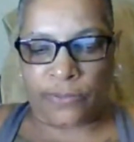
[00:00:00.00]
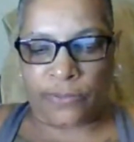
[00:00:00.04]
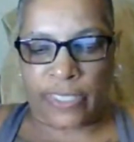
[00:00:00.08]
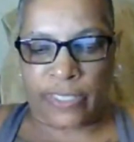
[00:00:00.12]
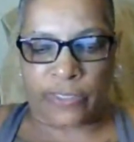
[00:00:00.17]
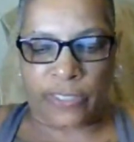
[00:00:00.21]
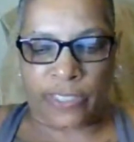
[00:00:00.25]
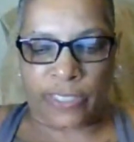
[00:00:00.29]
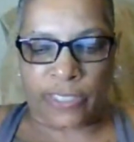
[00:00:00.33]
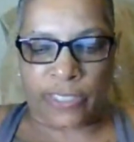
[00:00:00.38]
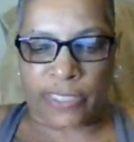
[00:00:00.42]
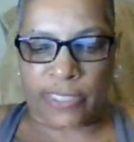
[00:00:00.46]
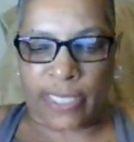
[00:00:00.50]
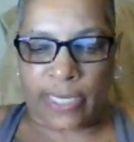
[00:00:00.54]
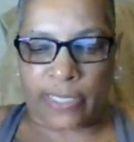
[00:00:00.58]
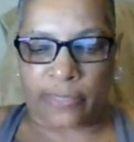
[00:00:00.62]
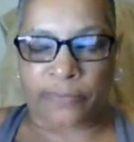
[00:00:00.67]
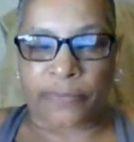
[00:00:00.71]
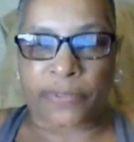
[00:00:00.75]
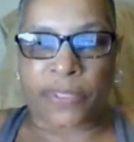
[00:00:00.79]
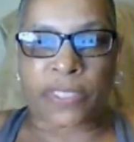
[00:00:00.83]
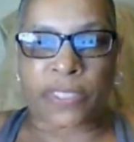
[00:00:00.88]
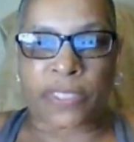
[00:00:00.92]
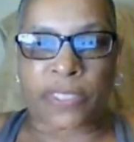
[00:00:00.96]
My
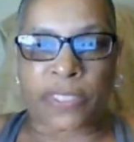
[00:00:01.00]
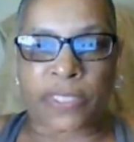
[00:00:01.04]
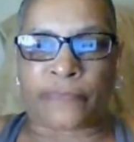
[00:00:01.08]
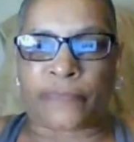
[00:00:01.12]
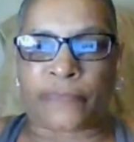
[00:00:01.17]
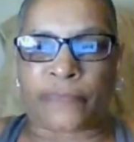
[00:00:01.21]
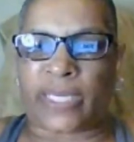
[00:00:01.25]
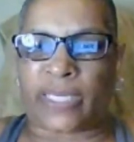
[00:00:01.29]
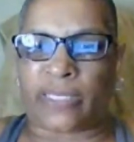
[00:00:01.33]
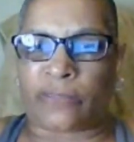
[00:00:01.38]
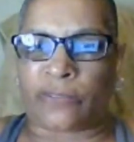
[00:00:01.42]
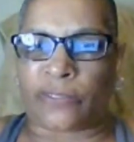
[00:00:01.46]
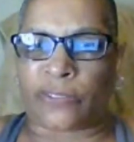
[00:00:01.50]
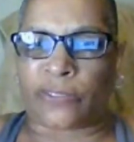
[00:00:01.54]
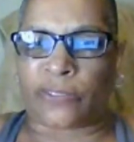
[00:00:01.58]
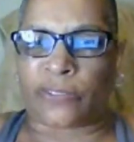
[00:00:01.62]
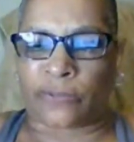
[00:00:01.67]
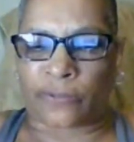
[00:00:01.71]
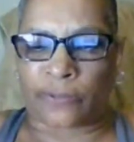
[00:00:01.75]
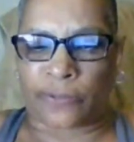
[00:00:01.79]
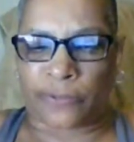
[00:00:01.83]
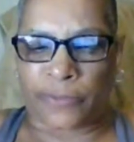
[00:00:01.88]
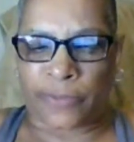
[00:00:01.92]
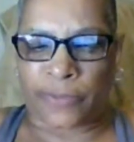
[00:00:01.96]
journey
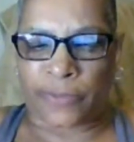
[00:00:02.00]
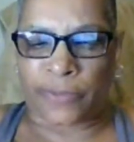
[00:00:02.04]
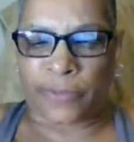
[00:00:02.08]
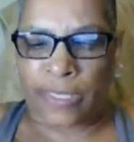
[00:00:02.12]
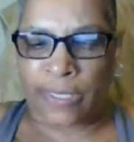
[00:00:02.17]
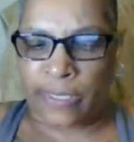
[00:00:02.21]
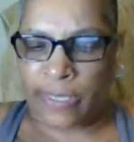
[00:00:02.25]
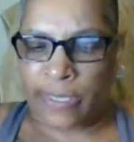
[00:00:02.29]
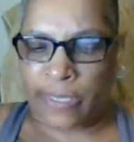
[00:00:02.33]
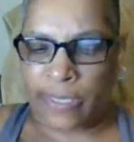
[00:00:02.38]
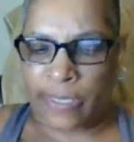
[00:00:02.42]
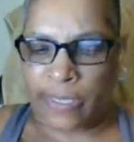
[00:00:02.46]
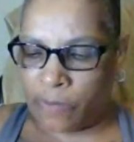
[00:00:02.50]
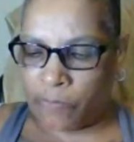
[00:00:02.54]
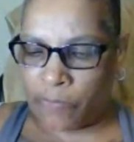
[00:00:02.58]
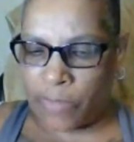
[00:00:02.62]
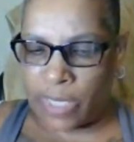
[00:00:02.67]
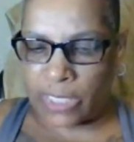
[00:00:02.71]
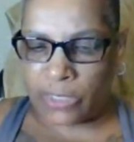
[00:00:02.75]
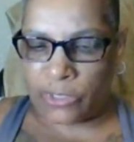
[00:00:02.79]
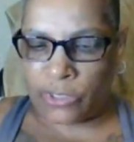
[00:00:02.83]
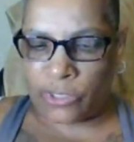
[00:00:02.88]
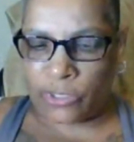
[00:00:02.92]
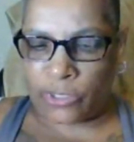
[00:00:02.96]
began in April
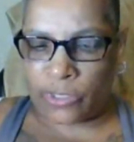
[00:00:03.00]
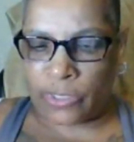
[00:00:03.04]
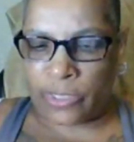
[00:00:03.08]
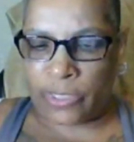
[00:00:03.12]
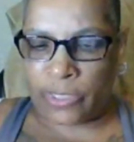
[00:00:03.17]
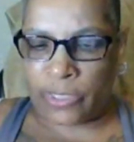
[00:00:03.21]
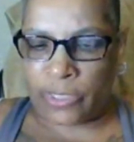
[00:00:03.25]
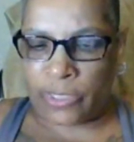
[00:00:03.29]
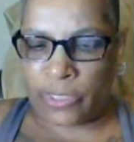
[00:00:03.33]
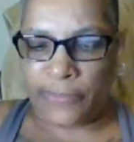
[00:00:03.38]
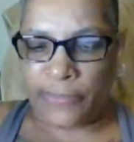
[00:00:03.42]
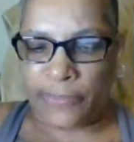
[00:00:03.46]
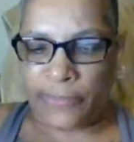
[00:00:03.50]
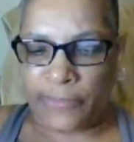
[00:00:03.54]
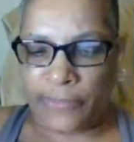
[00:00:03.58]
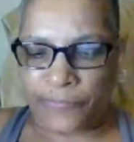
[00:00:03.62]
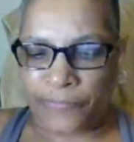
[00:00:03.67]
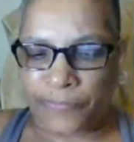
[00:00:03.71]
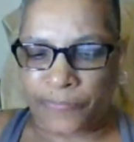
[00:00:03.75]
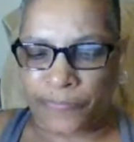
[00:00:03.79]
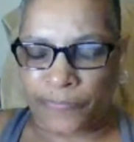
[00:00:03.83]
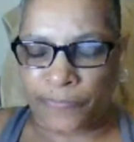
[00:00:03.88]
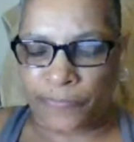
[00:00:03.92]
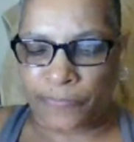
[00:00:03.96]
2007,
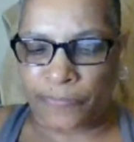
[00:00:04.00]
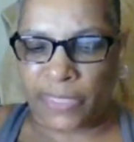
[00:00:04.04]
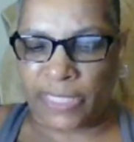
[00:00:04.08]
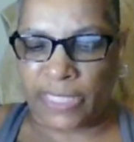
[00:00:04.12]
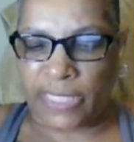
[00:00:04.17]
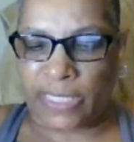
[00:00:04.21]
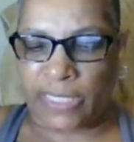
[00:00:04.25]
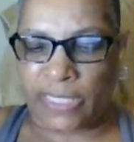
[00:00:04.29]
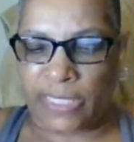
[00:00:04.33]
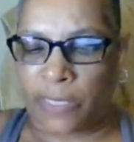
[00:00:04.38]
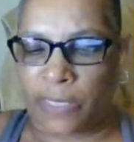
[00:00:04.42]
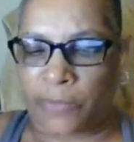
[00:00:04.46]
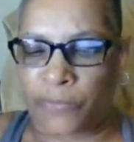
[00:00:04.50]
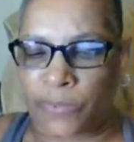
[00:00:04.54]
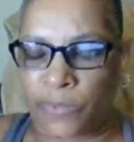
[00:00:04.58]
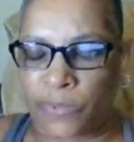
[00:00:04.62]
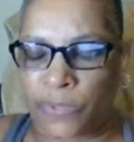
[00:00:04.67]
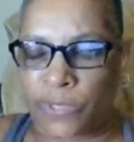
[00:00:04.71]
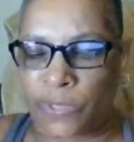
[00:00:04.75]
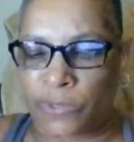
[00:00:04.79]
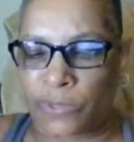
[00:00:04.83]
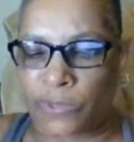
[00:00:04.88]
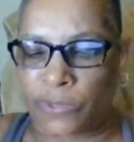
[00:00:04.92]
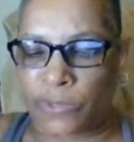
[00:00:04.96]
the
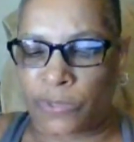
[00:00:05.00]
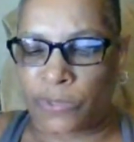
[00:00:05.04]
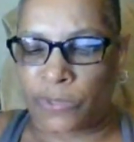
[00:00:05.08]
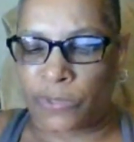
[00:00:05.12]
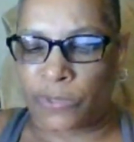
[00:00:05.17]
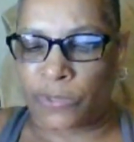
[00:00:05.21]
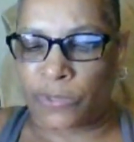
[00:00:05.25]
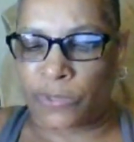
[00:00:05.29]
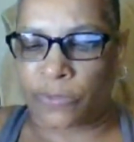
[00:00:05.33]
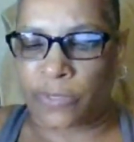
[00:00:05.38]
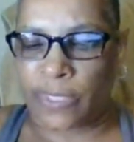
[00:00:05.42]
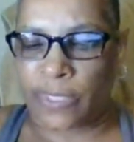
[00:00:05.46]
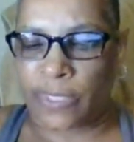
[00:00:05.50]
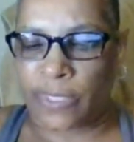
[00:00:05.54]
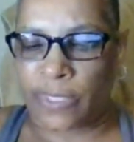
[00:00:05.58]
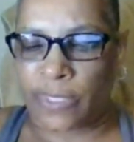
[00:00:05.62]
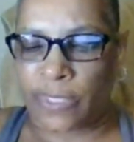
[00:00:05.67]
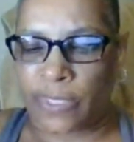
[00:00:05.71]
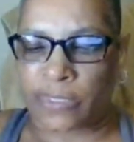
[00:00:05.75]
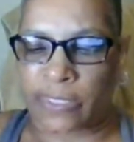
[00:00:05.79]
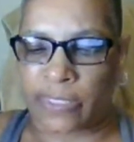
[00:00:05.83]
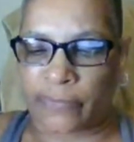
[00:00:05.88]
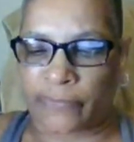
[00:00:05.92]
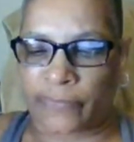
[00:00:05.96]
day of my
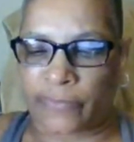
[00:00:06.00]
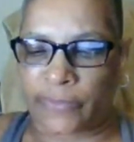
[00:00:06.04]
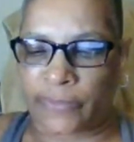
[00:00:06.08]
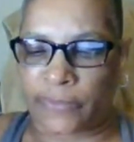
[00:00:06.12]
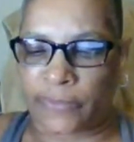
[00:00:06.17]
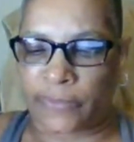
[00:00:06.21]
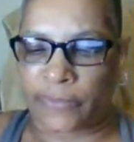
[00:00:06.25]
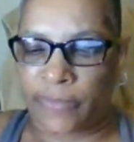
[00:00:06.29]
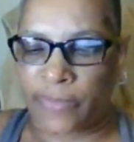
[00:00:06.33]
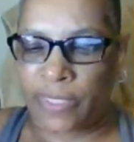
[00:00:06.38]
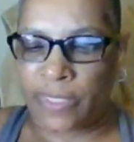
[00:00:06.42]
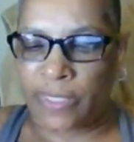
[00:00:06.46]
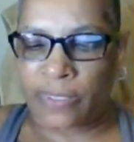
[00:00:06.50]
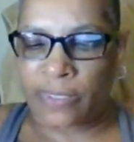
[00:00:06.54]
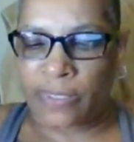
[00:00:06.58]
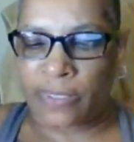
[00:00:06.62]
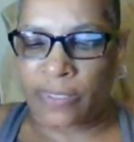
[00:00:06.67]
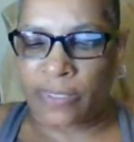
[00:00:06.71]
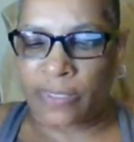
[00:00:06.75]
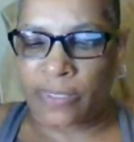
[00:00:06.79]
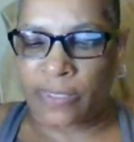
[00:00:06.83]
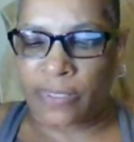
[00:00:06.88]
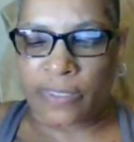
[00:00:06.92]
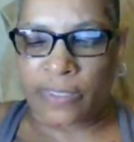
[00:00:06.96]
diagnosis.
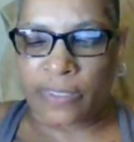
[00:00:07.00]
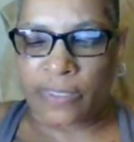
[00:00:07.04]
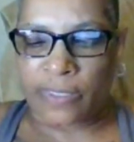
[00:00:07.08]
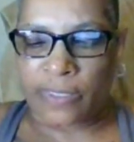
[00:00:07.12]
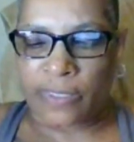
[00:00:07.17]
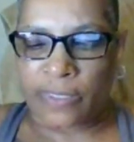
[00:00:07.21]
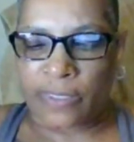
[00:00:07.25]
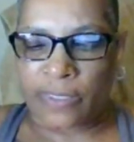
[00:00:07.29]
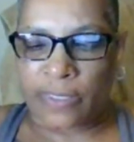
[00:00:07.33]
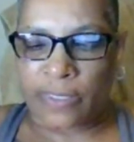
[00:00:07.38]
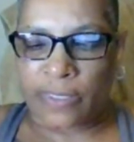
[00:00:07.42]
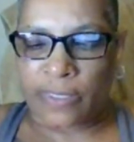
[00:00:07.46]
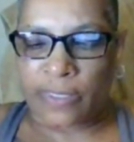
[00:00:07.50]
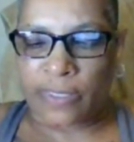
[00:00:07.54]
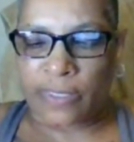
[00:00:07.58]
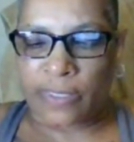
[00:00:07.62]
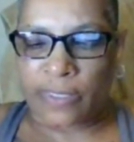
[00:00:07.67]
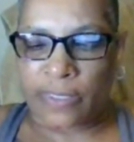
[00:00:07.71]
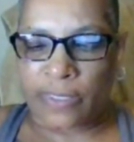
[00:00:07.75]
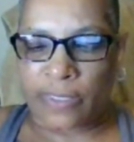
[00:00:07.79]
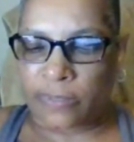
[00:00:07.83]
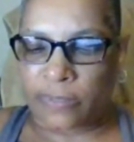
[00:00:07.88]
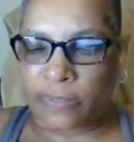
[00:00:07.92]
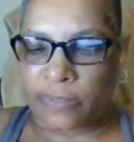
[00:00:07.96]
My
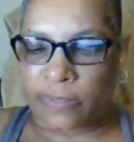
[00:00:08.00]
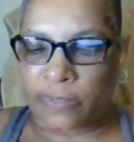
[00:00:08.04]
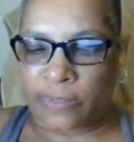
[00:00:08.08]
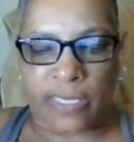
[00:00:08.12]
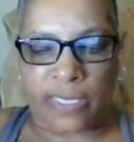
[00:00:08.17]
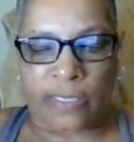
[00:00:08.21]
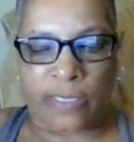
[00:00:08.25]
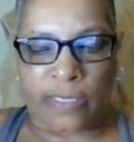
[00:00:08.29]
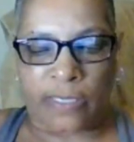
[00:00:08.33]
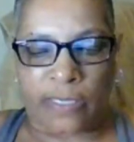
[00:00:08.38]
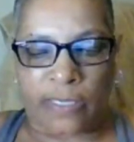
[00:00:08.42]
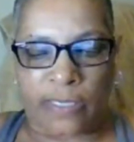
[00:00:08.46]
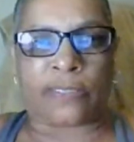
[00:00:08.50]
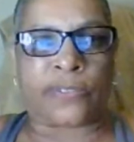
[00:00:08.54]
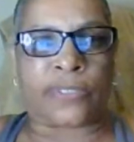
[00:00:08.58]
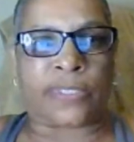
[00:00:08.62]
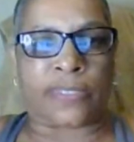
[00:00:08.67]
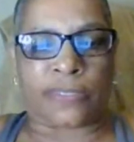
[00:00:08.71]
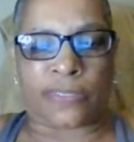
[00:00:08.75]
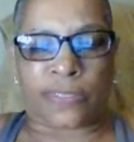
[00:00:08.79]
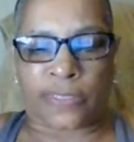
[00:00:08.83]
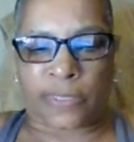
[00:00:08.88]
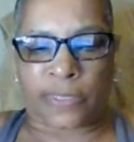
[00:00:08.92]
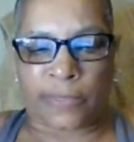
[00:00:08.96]
symptoms
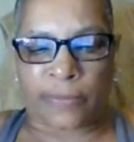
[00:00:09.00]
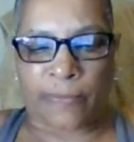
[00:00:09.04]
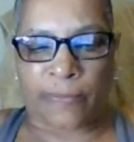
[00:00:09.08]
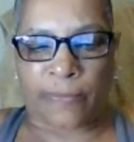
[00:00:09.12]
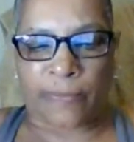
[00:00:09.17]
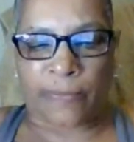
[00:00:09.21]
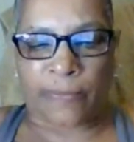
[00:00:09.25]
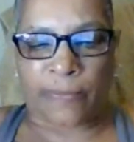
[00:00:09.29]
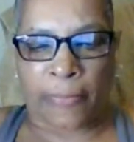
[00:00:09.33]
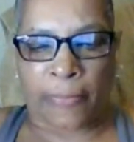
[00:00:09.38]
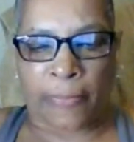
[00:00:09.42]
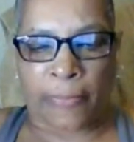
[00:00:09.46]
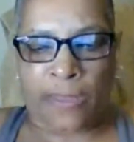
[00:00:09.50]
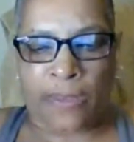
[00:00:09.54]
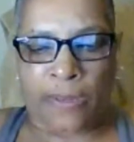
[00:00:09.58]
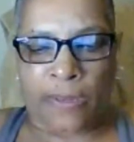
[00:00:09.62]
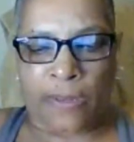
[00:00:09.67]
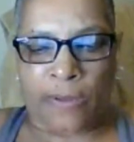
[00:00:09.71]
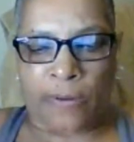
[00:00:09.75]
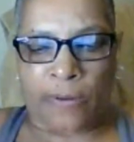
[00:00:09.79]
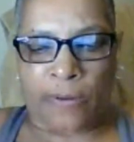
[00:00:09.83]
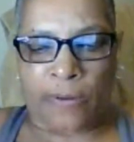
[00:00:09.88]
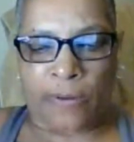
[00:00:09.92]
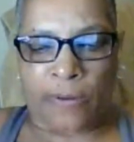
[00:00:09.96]
began
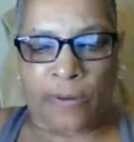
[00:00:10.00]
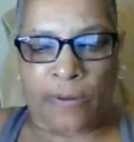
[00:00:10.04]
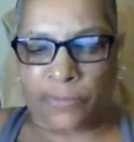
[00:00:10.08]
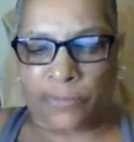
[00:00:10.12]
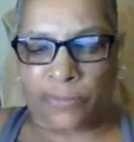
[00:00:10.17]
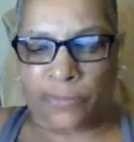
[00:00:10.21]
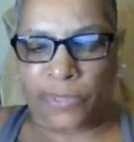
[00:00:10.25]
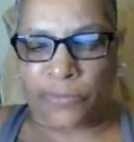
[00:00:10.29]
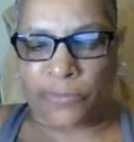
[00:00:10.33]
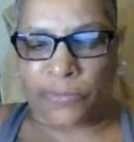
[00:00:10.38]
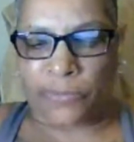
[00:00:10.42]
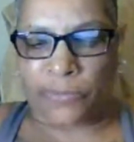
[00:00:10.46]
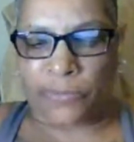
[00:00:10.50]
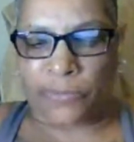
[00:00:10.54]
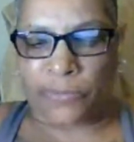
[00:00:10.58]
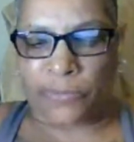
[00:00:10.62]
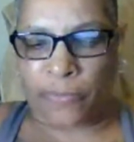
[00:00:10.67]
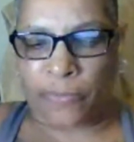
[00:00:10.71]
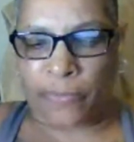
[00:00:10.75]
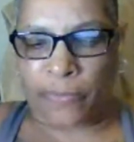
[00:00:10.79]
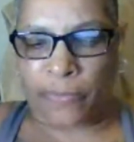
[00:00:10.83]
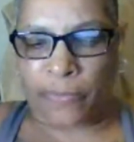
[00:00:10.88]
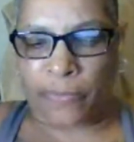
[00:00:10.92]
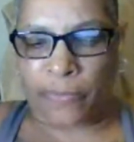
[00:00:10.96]
months prior to
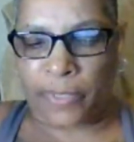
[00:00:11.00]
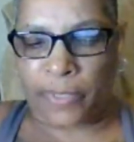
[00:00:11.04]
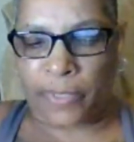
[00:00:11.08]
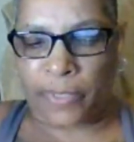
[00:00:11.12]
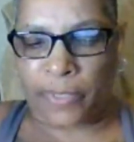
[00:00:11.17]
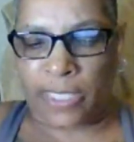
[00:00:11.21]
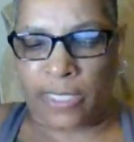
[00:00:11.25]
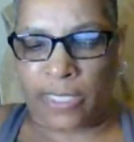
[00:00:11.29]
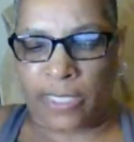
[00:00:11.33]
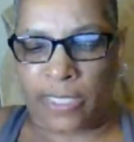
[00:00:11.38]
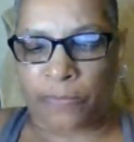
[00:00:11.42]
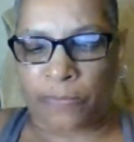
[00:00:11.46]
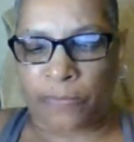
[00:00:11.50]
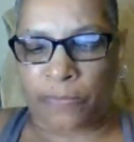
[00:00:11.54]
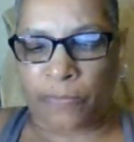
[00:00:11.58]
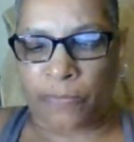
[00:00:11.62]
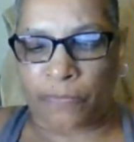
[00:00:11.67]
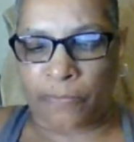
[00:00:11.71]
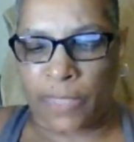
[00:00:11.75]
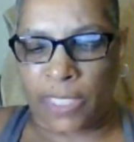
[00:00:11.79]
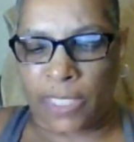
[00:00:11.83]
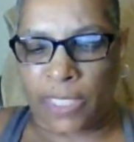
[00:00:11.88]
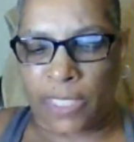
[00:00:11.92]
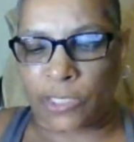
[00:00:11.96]
my 50th
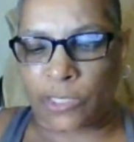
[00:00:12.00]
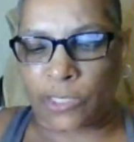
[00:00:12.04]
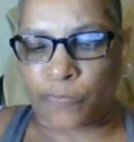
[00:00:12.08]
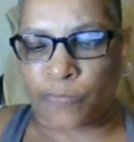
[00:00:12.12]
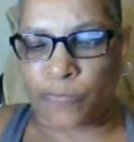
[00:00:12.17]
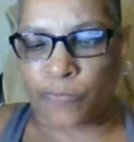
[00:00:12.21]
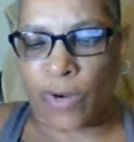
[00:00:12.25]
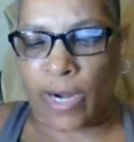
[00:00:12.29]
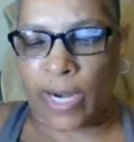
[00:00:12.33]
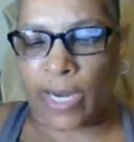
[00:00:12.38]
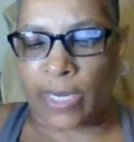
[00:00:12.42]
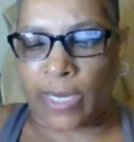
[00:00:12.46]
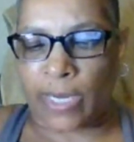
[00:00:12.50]
birthday.